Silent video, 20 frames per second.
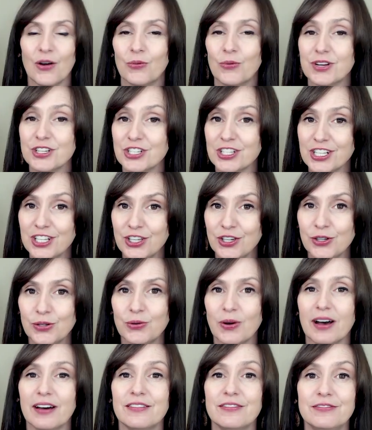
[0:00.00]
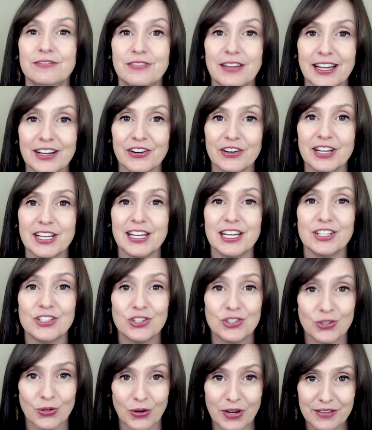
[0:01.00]
Wishing you a very
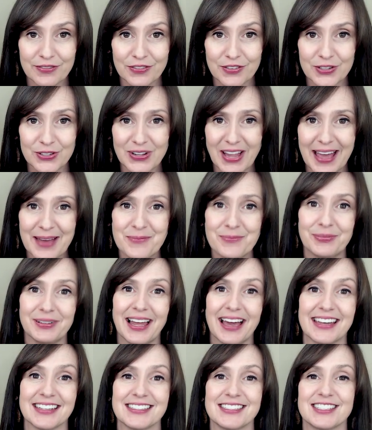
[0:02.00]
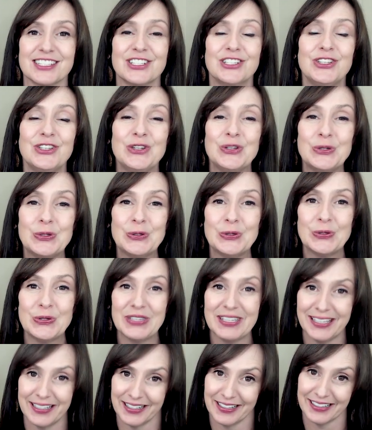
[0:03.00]
joyful and blessed new
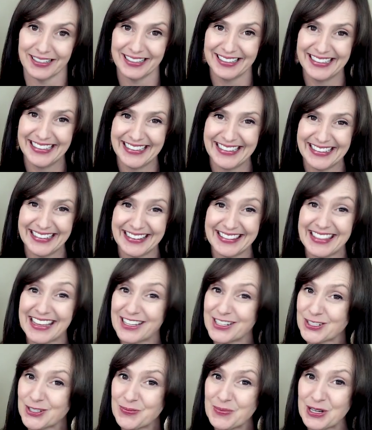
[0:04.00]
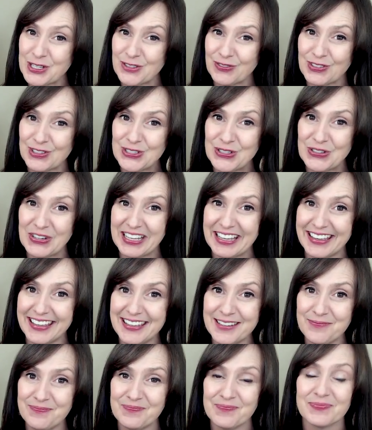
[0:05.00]
year. Thanks so much for tuning
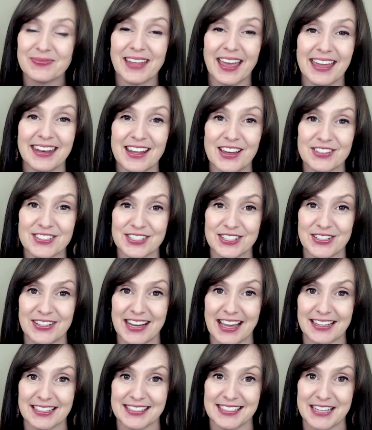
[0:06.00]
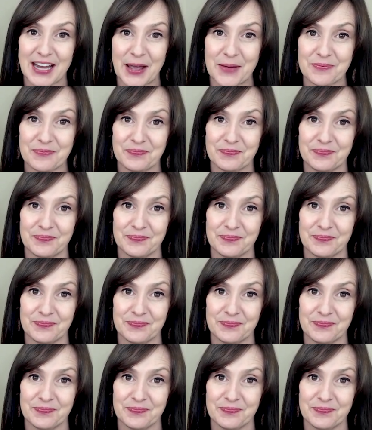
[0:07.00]
in, and I'll see you next time.